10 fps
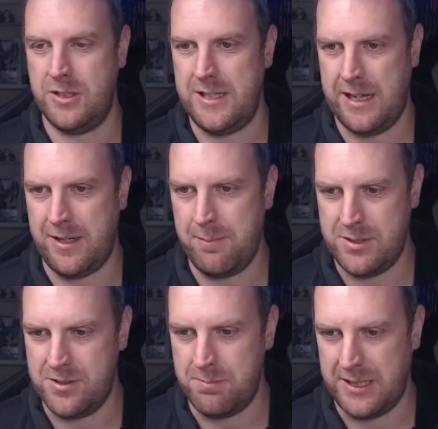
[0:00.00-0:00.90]
the
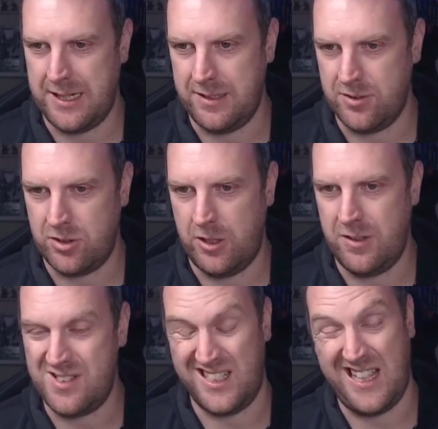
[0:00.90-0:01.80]
Adeptus mechanicus
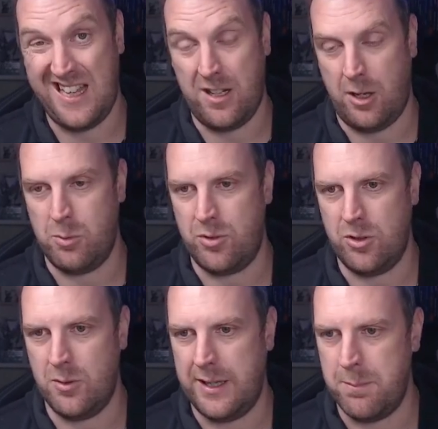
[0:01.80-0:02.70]
codex. Again, I will
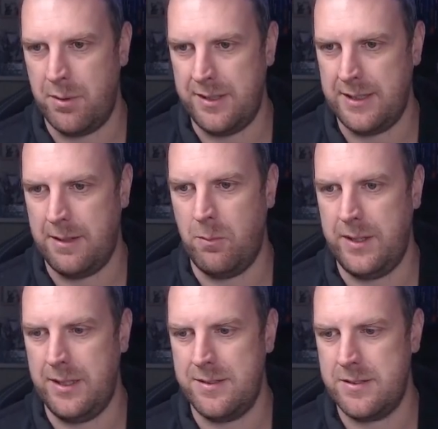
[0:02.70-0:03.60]
do a breakdown
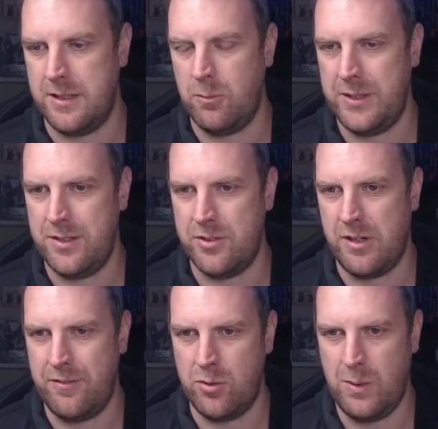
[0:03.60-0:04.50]
when this
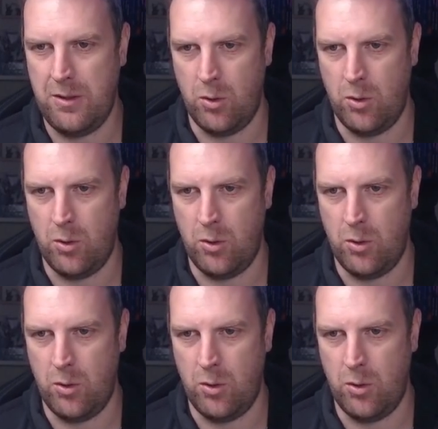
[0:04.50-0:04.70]
arrives as well.